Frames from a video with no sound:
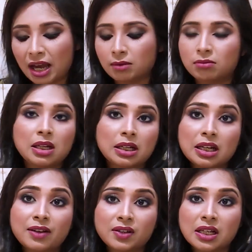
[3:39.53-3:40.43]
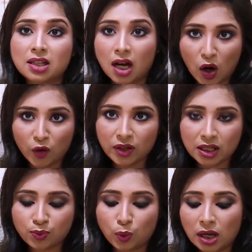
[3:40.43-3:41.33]
And mint leaves is the
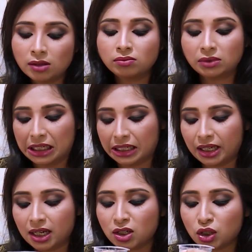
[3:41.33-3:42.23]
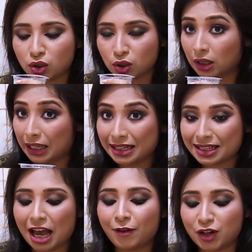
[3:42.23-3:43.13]
obvious one in it, so
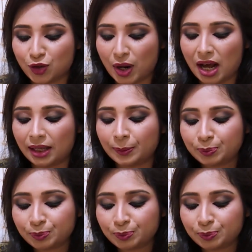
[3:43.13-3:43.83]
let's have a try.